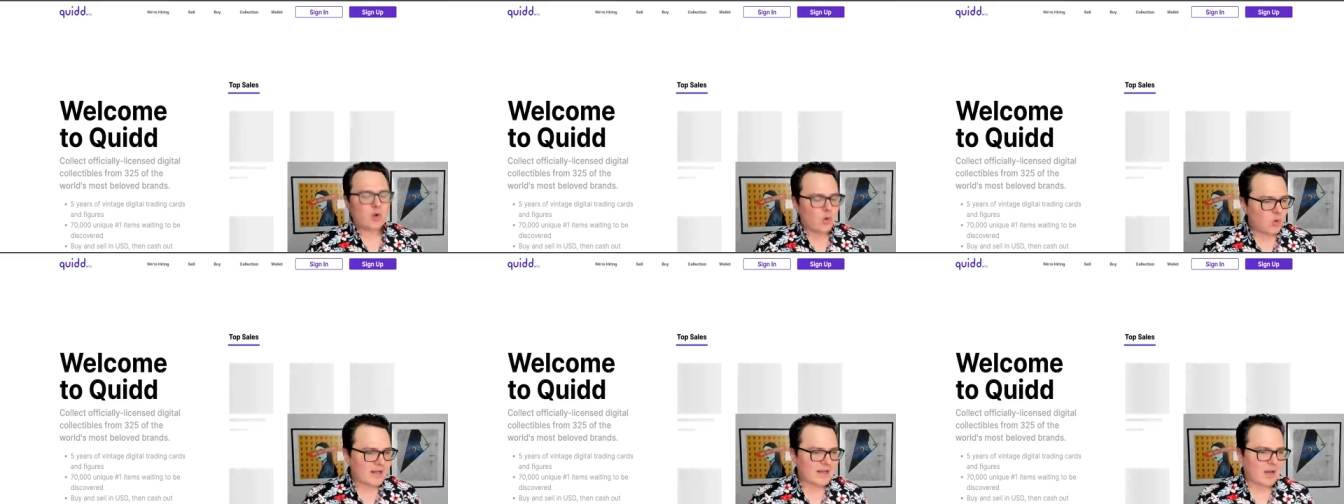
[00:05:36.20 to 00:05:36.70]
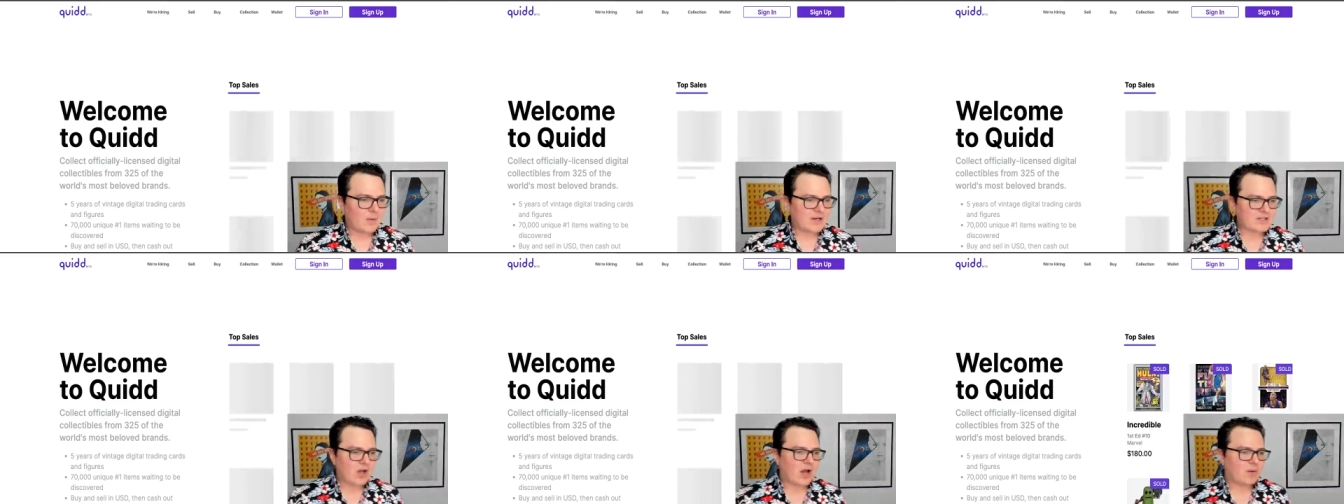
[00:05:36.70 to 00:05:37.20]
coin I
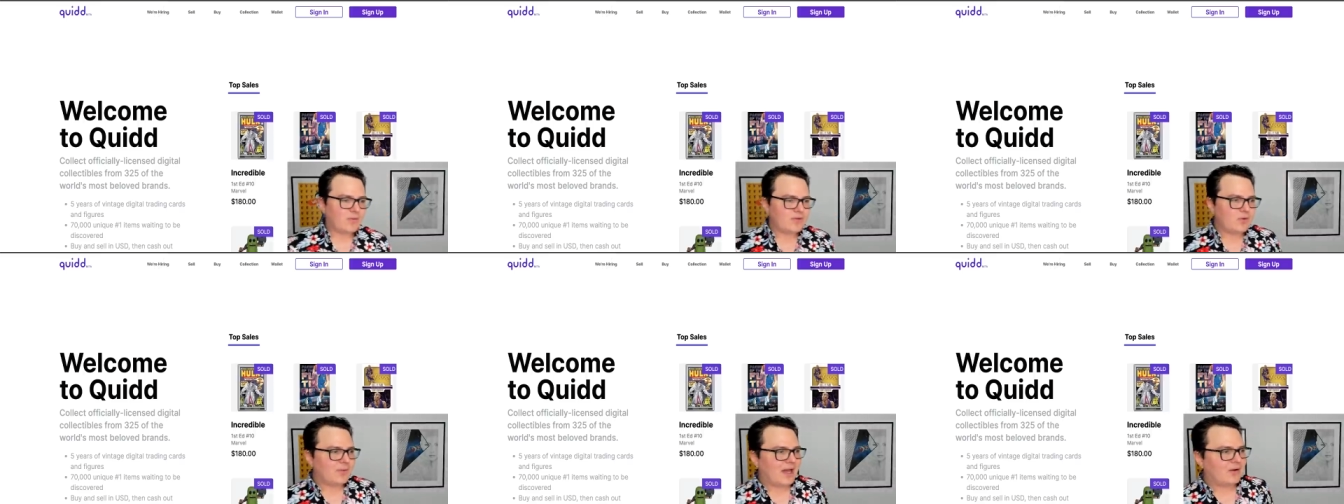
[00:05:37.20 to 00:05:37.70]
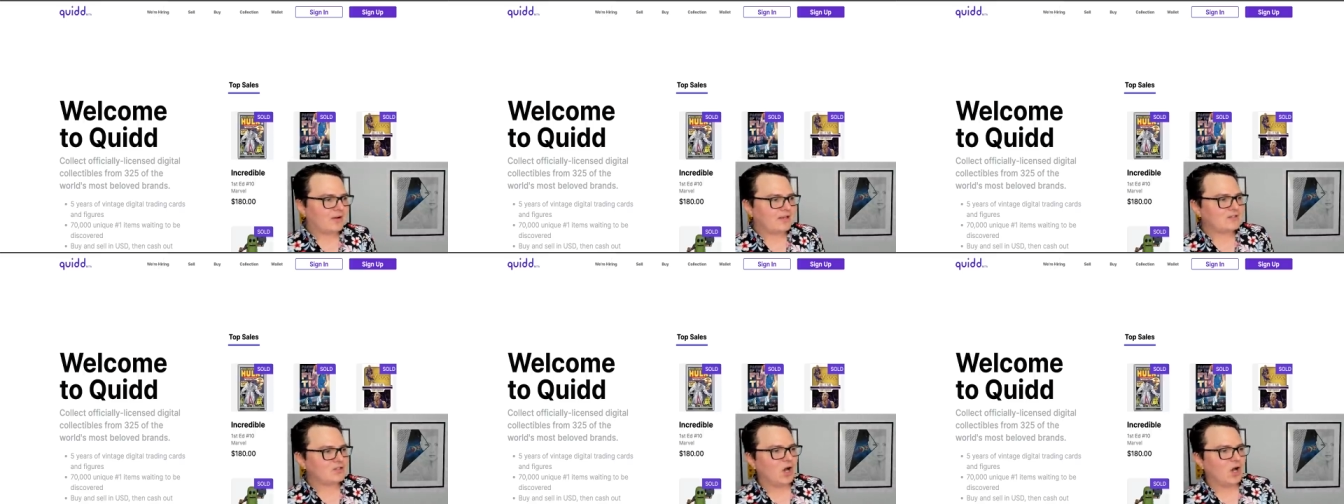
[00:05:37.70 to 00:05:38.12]
want to talk with you about is